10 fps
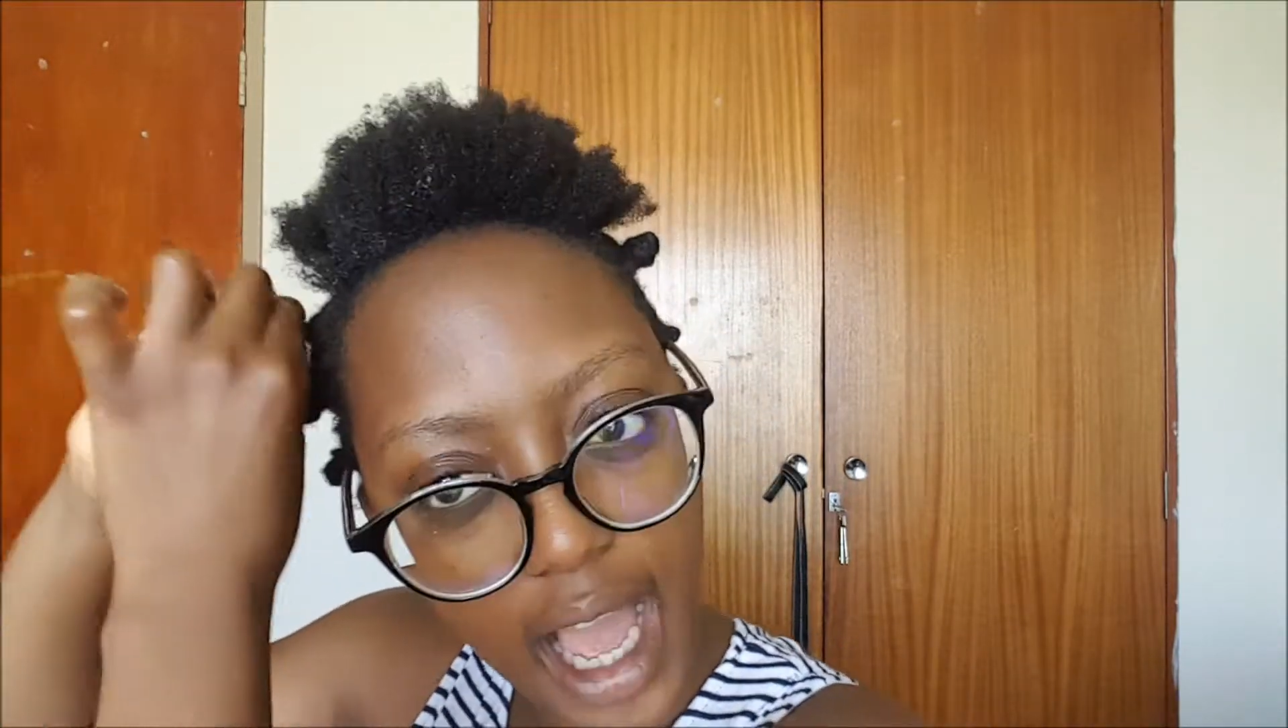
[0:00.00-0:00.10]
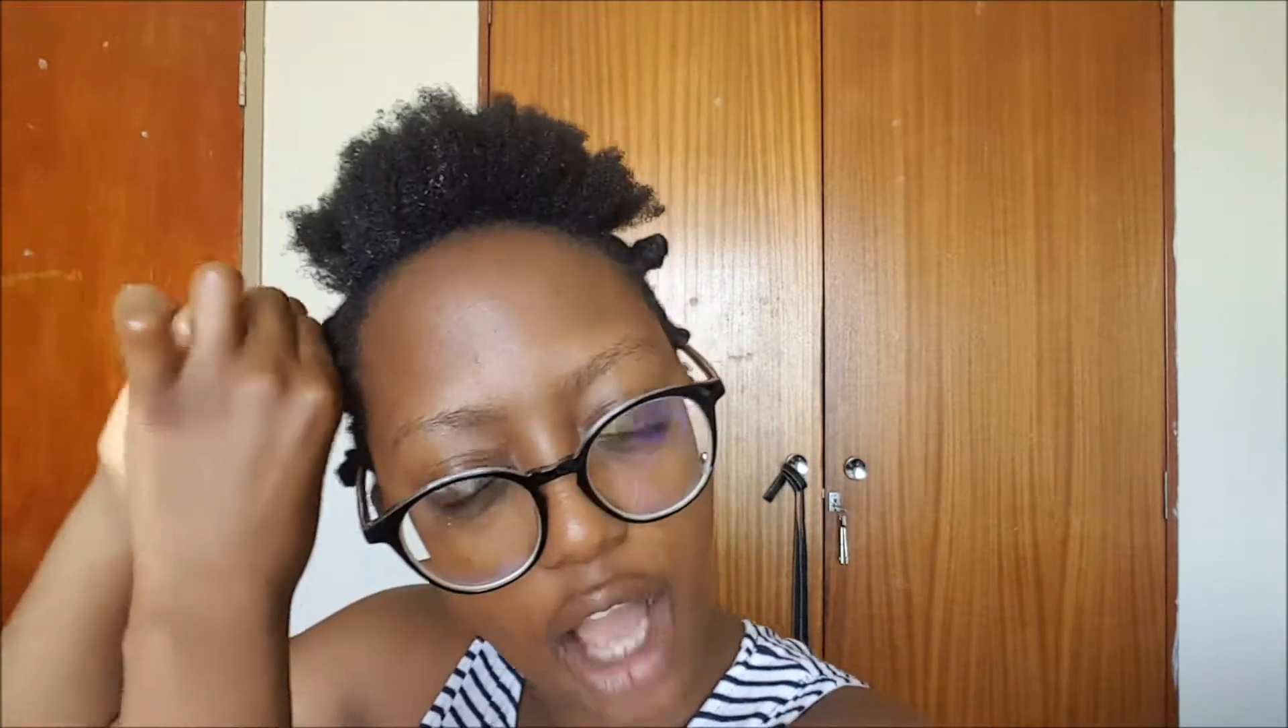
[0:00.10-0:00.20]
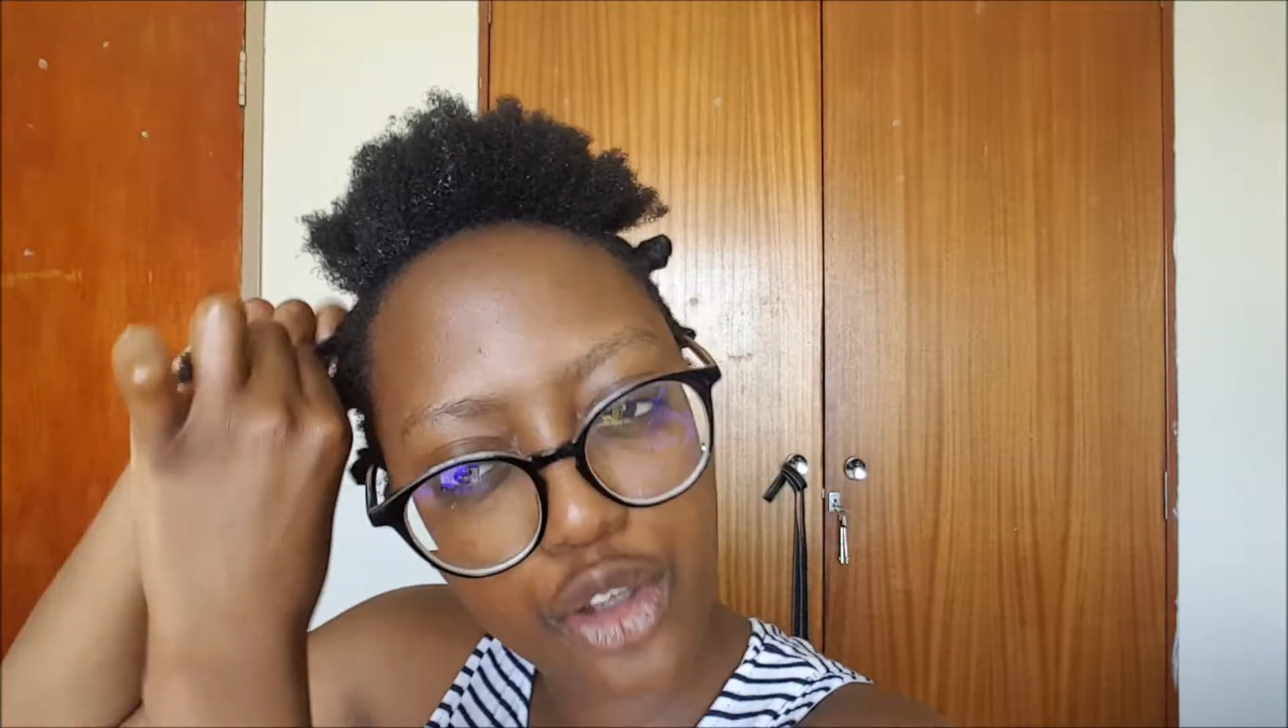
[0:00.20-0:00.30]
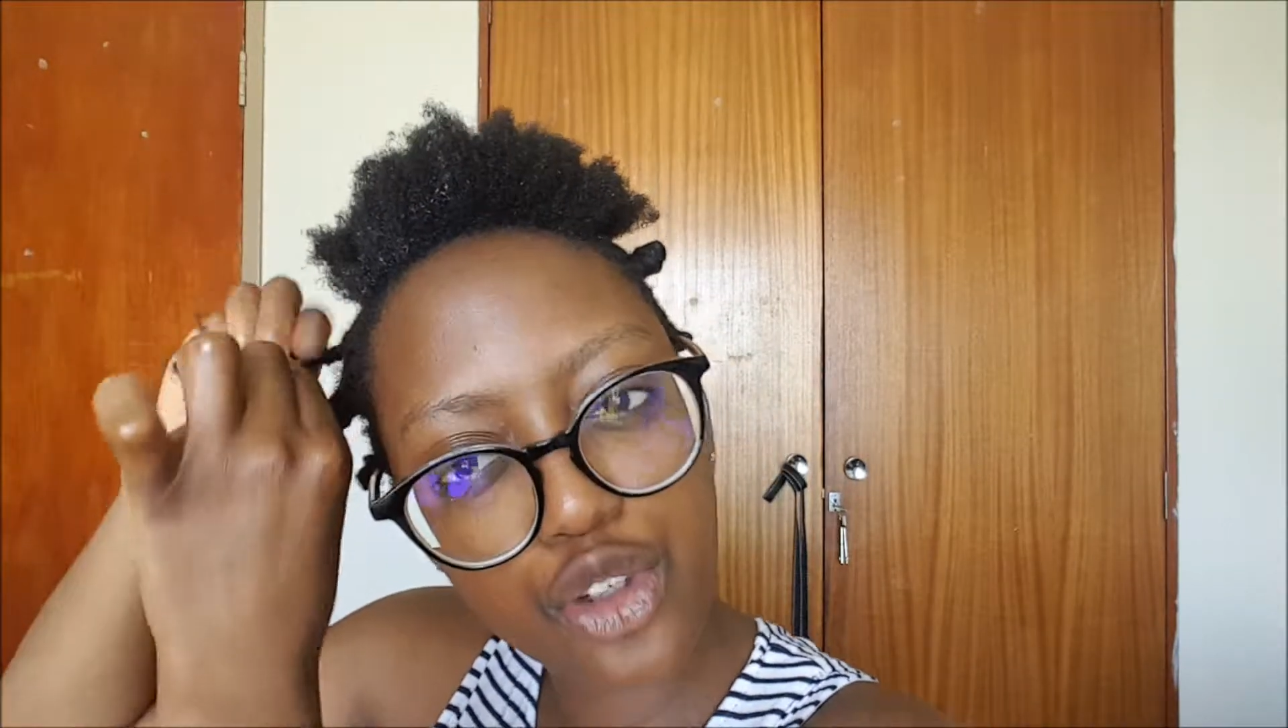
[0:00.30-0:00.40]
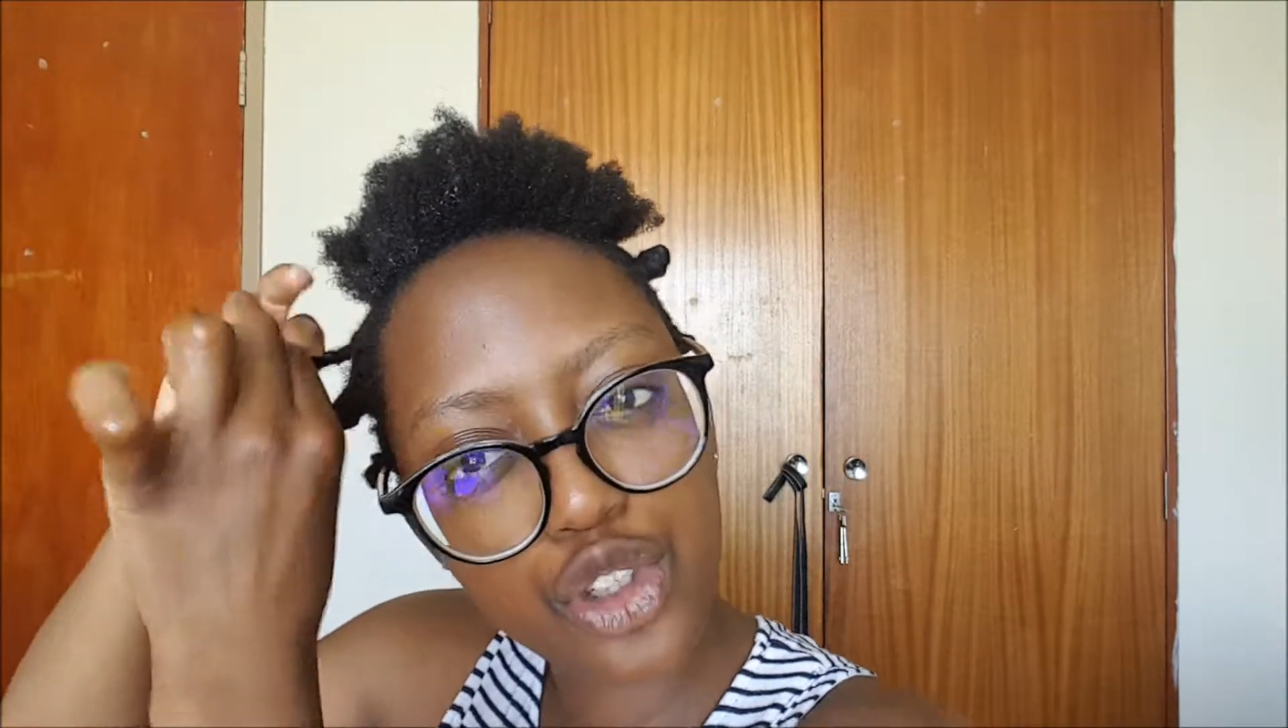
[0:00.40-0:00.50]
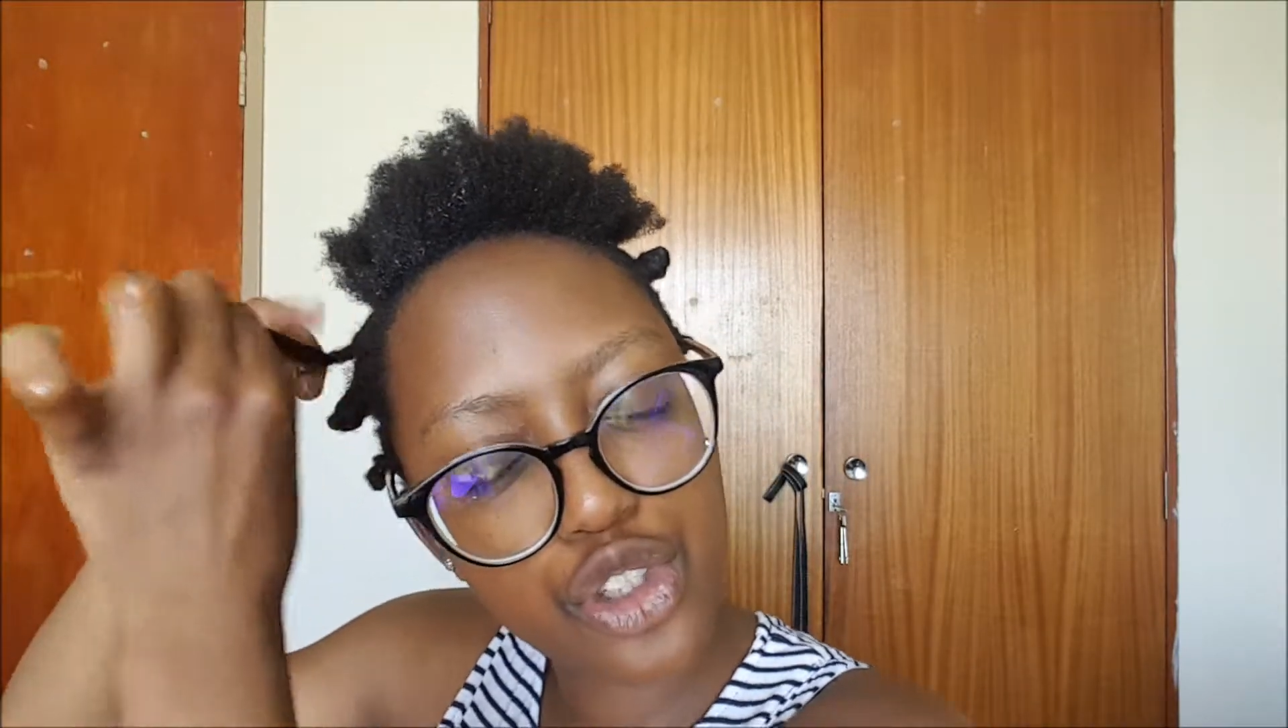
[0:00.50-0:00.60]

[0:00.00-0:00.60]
how you